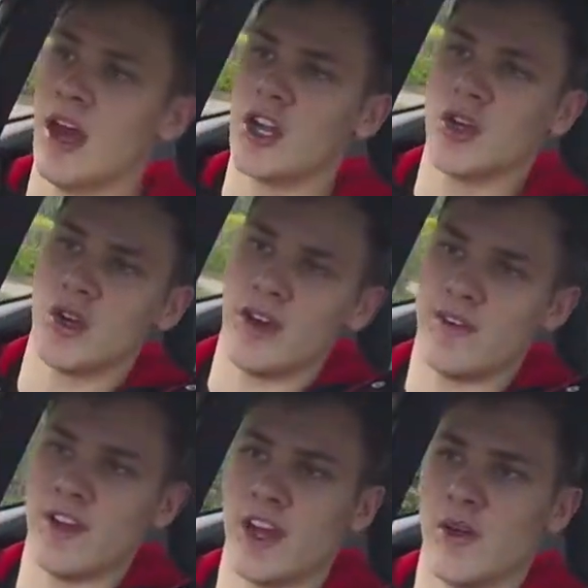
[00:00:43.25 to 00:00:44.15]
a short little
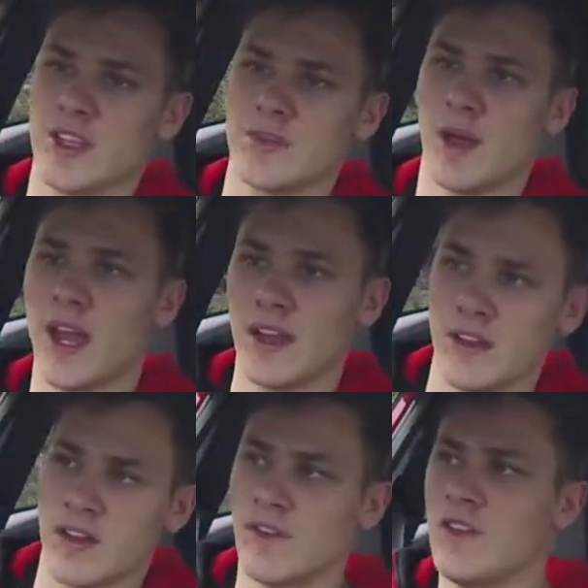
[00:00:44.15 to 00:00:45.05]
video
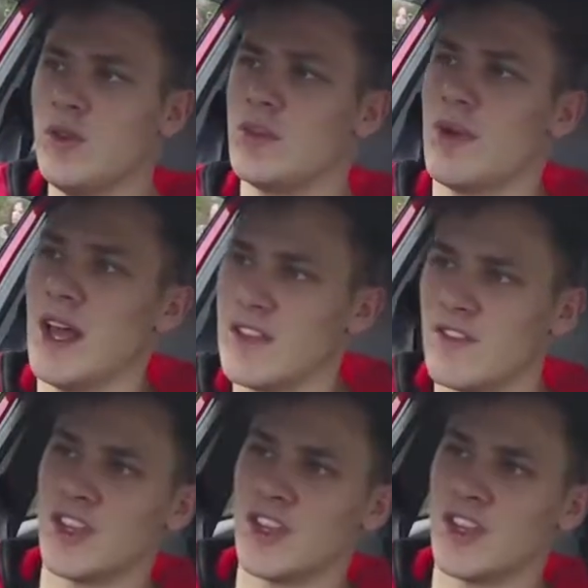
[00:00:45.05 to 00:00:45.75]
explaining future plans